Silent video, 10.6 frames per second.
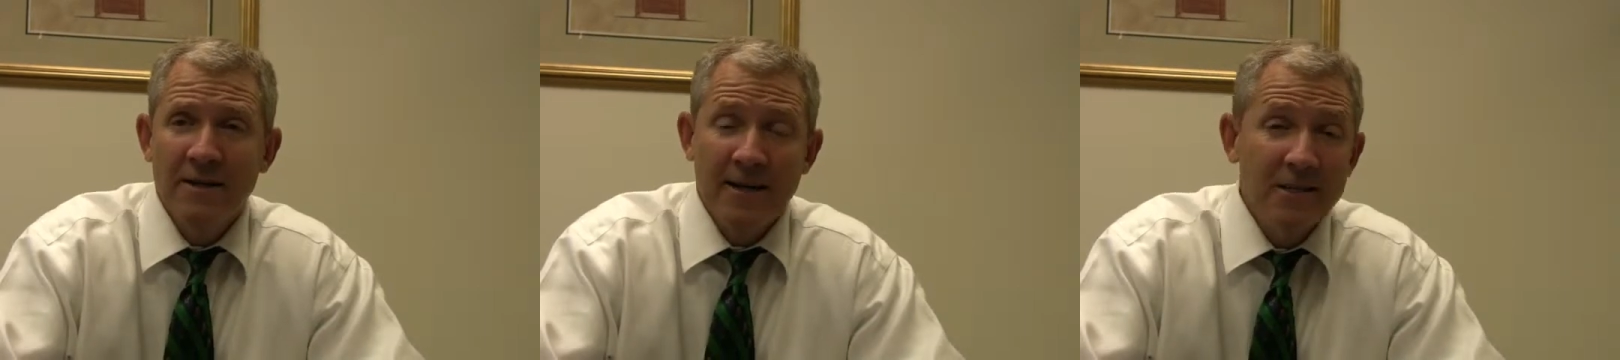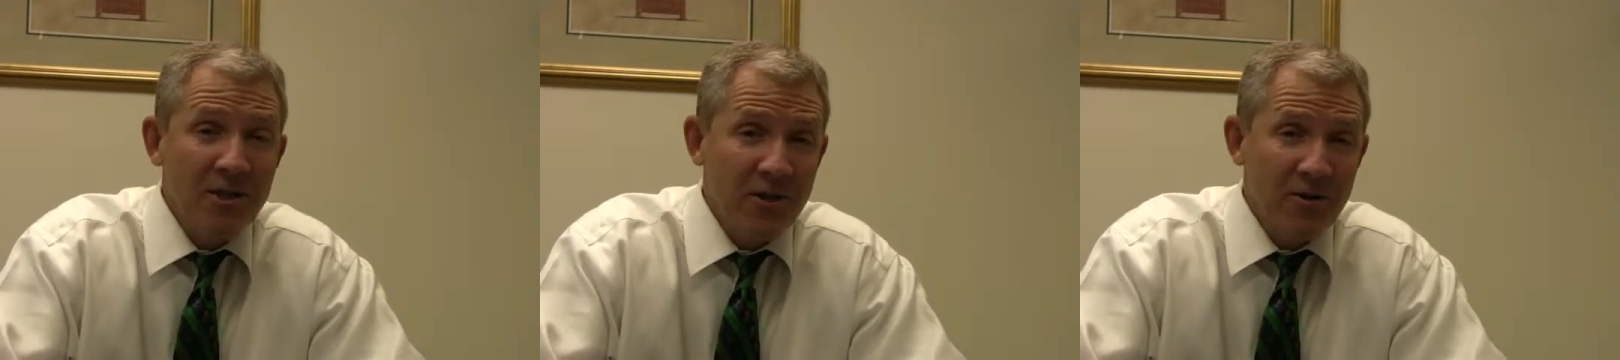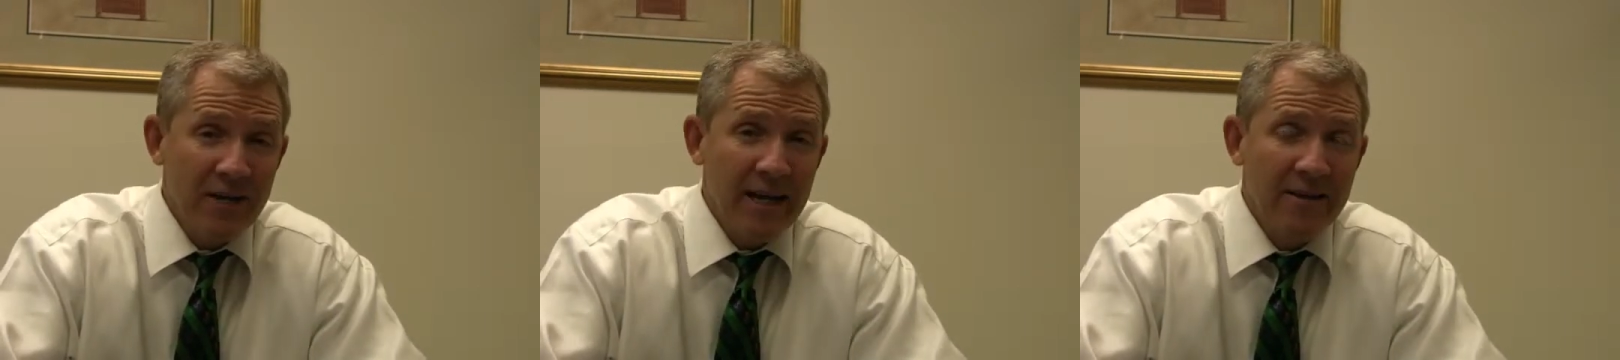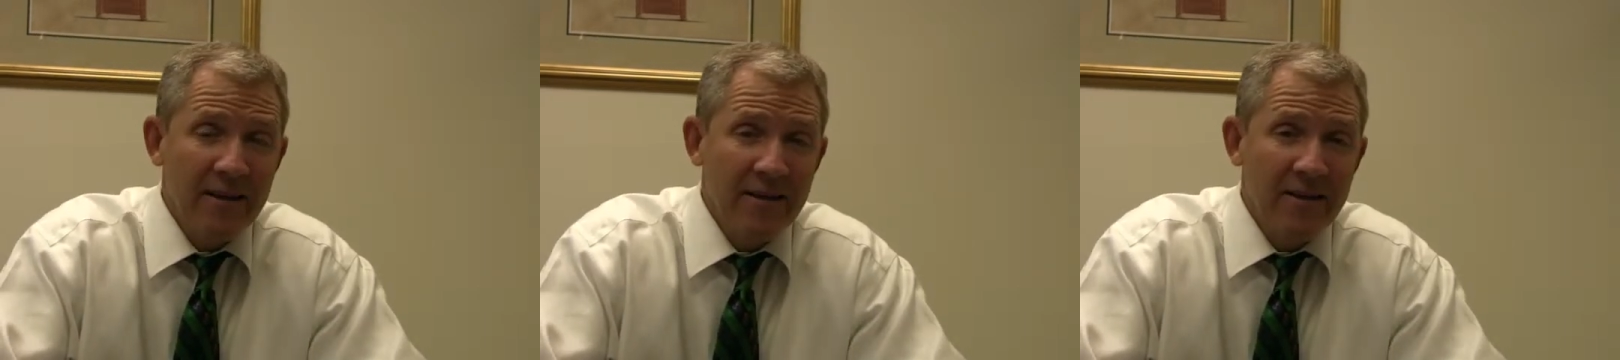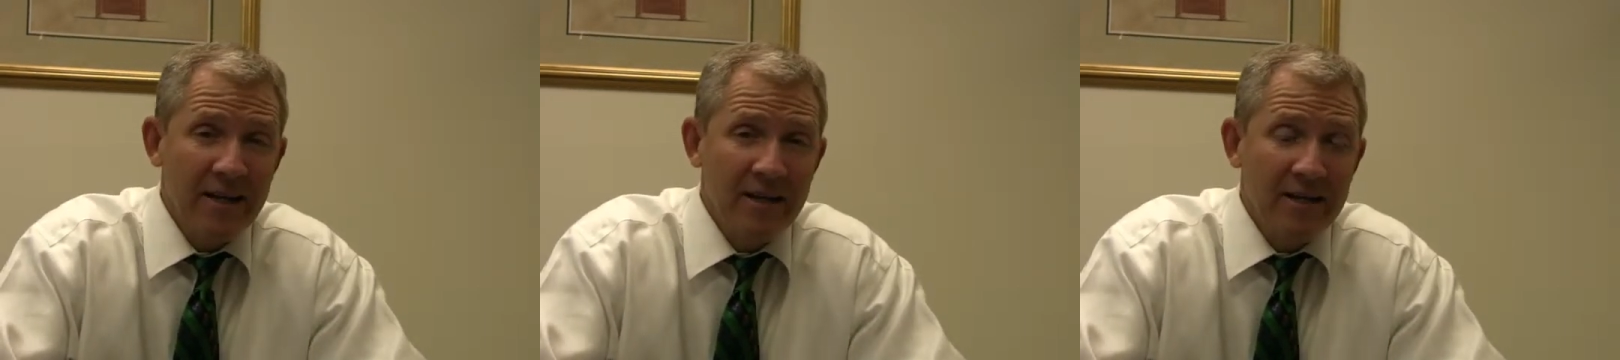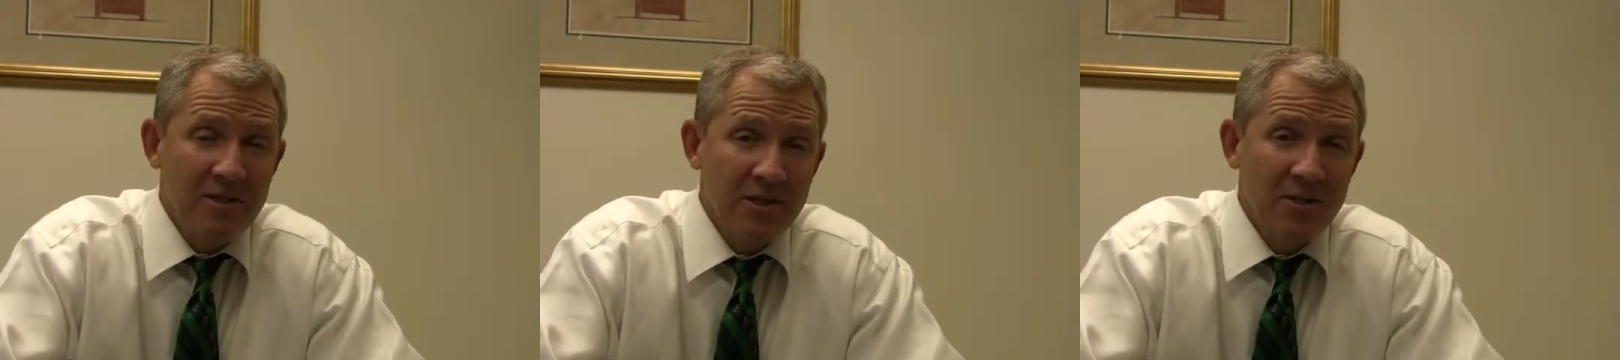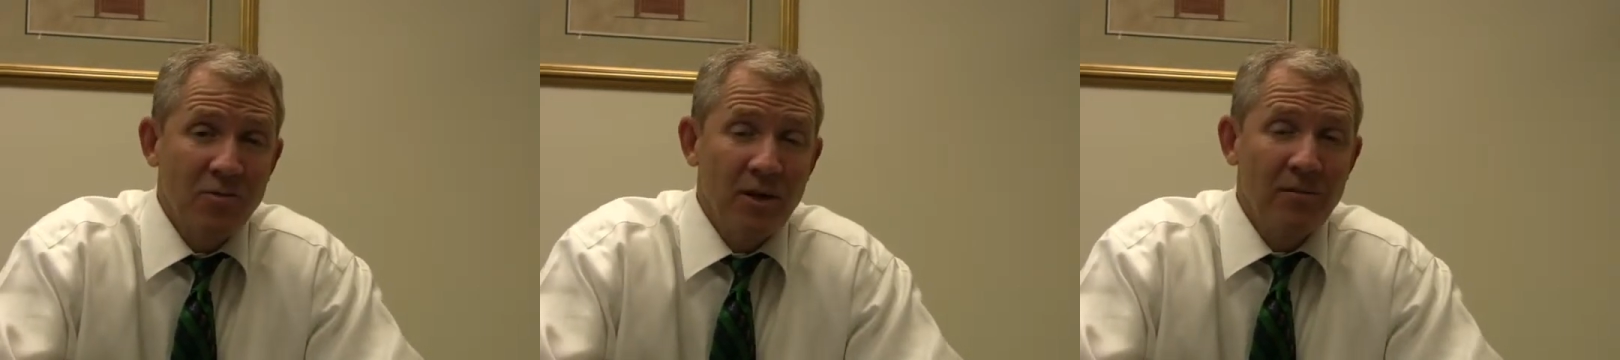unsecured debt that has
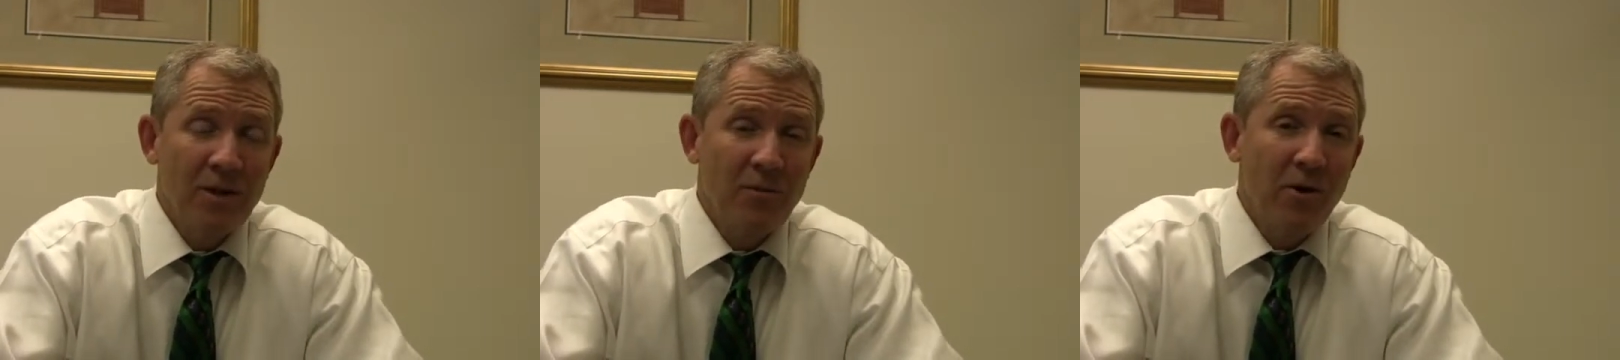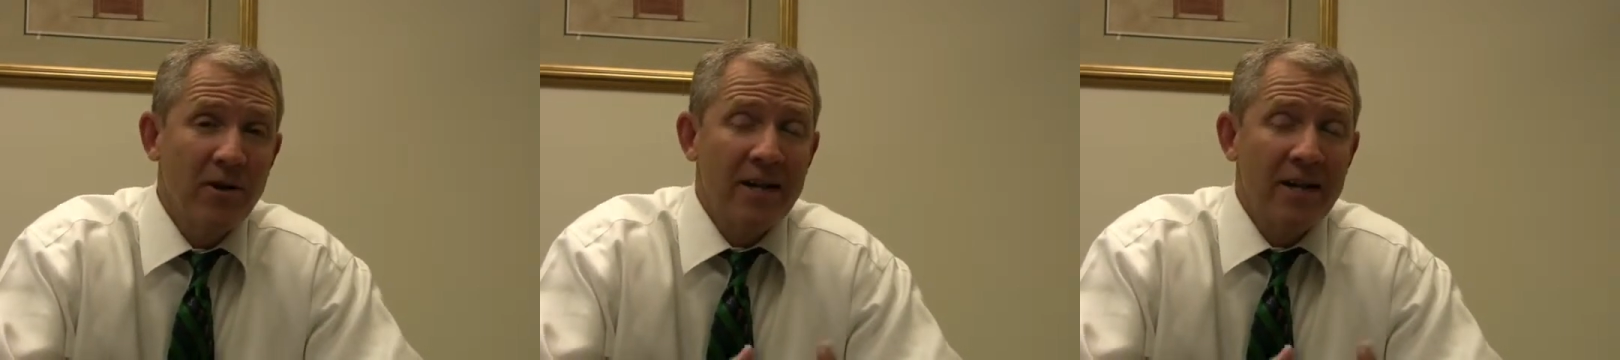just really been a burden,